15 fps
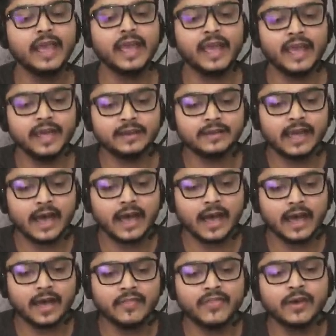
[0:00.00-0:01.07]
and
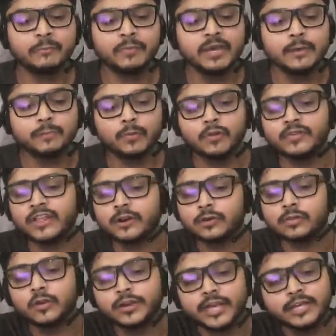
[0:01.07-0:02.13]
the people that
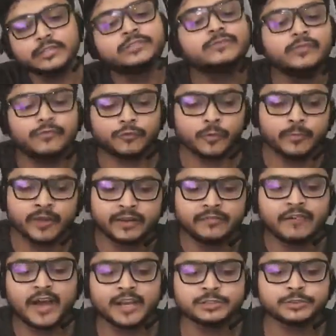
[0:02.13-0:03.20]
are looking for
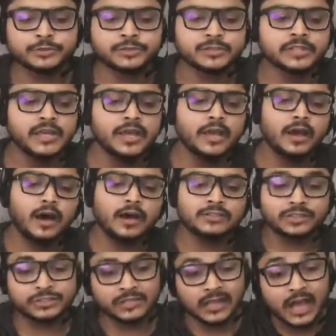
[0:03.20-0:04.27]
manufacturers.
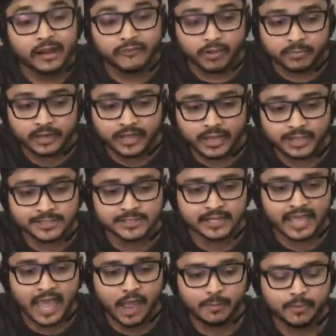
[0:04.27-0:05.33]
there's a lot of
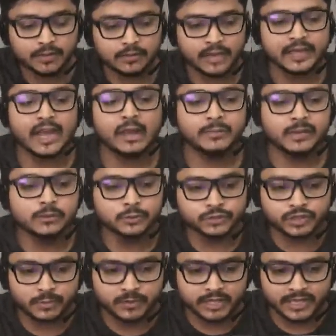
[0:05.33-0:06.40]
communication gap. Like I'm able
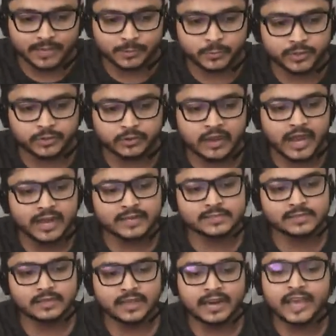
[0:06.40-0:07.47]
to communicate with you
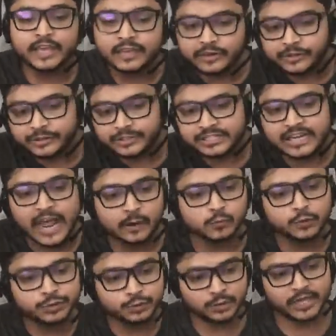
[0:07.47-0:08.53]
guys and I can
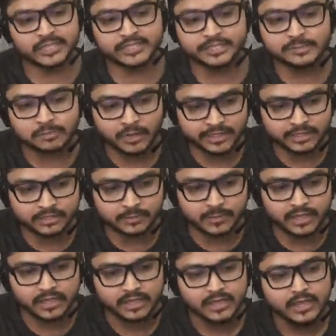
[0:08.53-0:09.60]
understand what you guys explain to
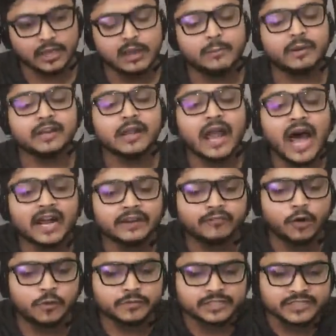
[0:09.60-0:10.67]
me. But a lot
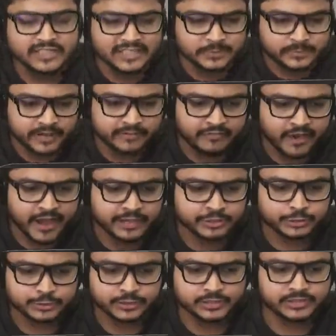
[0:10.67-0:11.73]
of overseas
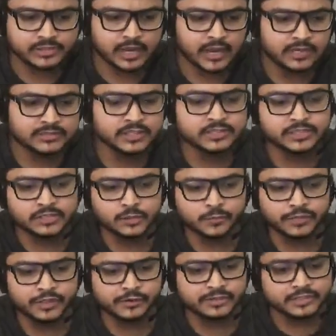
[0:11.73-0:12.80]
manufacturers, such as
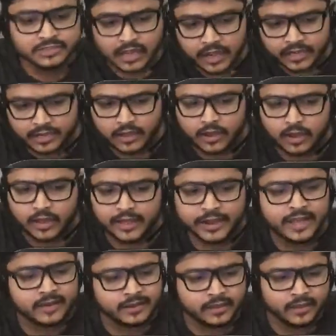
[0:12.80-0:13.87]
over there in China, in
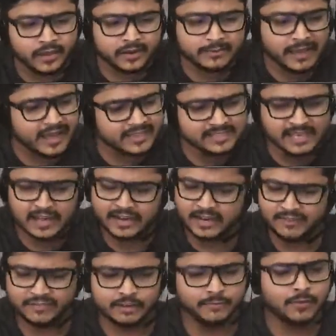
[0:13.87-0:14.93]
India, in Pakistan,
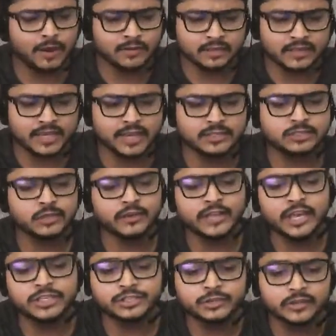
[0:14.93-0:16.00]
and even in Bangladesh, you know,
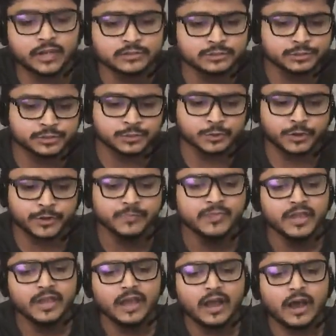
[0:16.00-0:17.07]
in Asian countries where
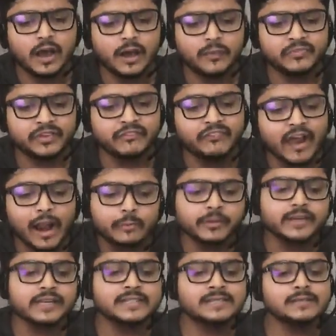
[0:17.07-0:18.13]
the
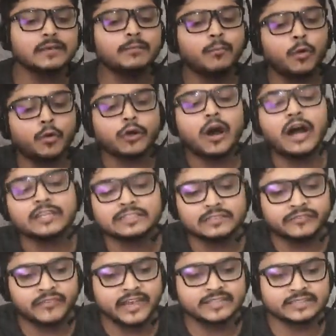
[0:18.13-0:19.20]
fabric is more cost
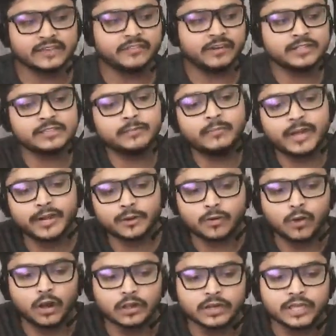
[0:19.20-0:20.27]
effective and is in better
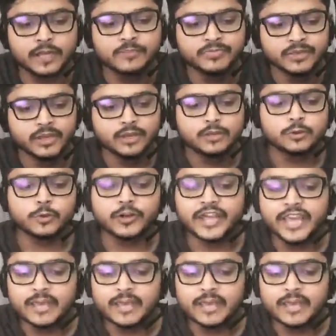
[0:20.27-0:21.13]
quality, you are